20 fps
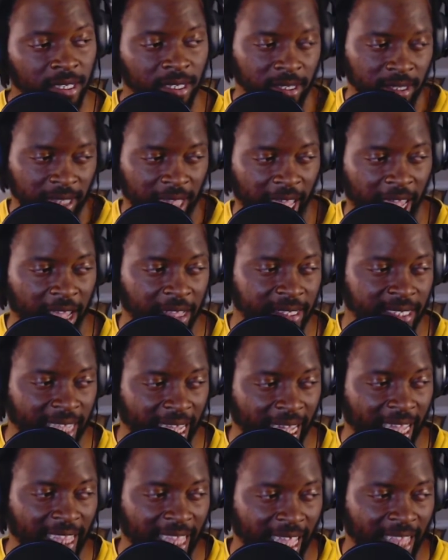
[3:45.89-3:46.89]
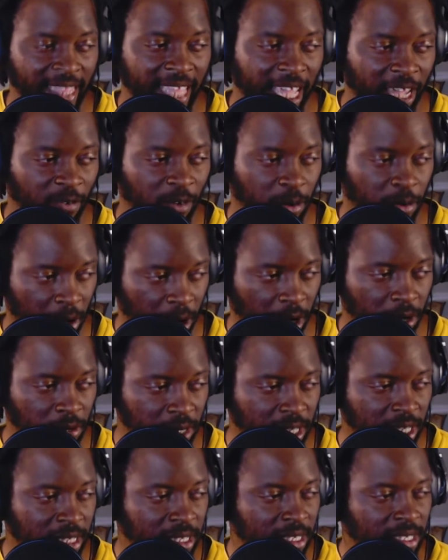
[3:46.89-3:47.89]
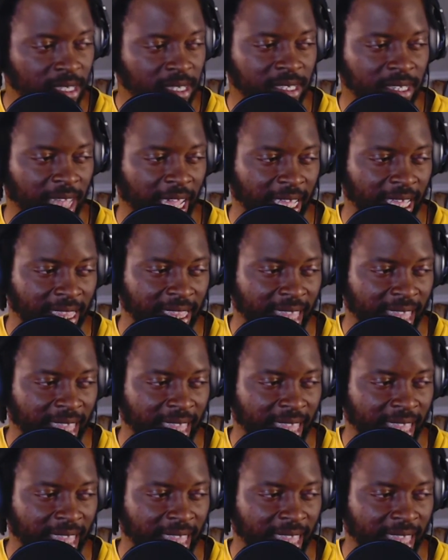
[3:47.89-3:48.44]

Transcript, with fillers: They said that they were broke. Like,